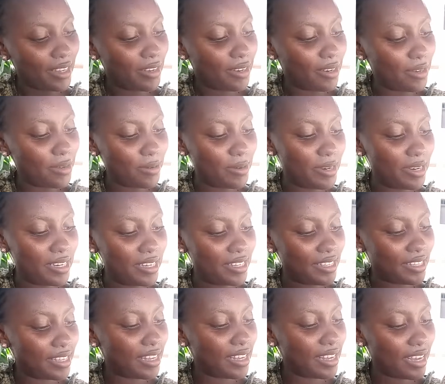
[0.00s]
no
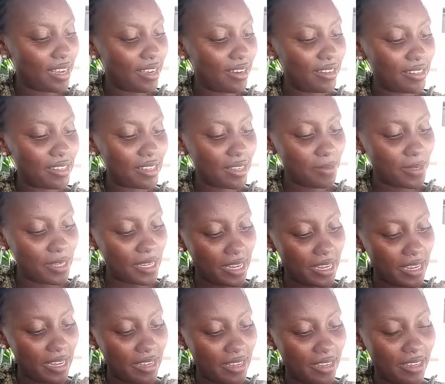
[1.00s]
worries I always keep
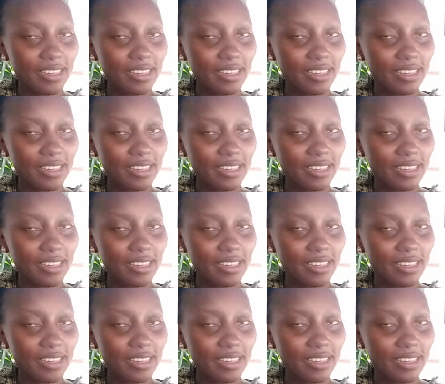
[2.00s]
saying